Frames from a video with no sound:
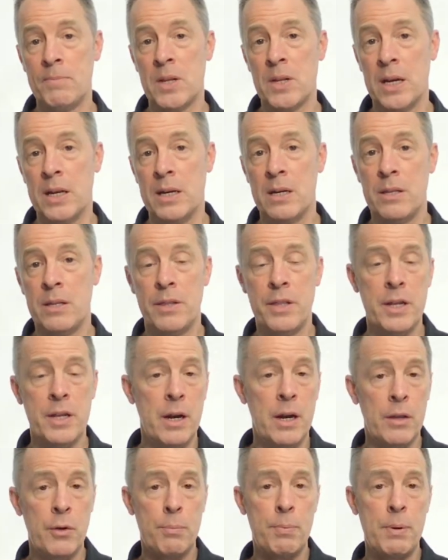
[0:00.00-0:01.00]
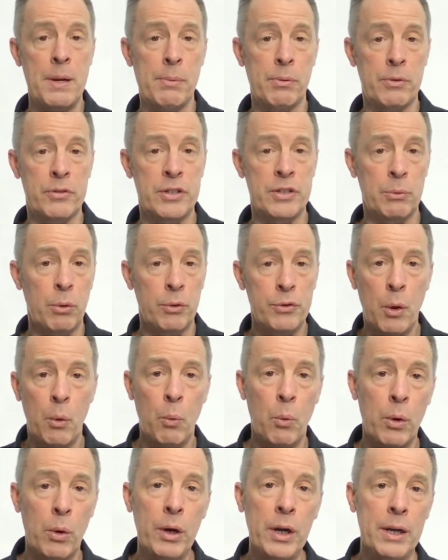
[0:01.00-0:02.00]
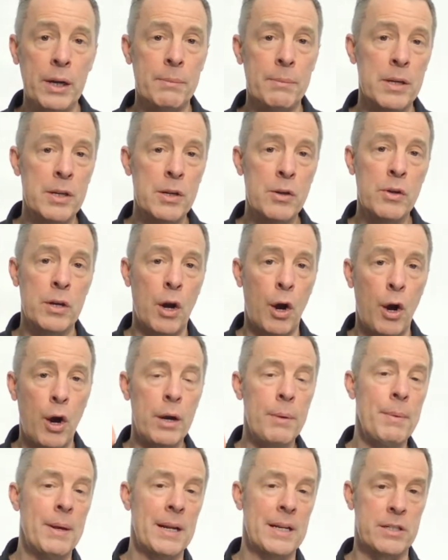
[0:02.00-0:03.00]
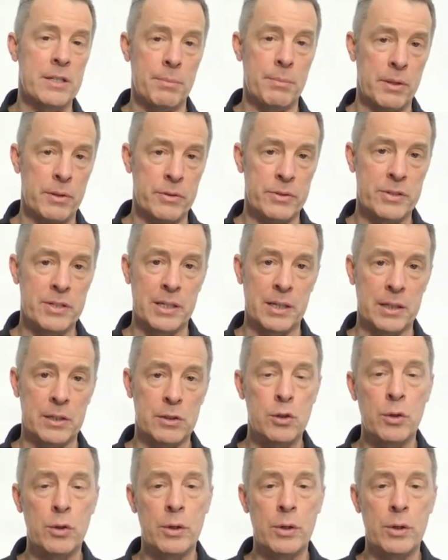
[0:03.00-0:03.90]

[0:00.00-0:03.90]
And then other people said, well, don't worry, but you can automate some of those things.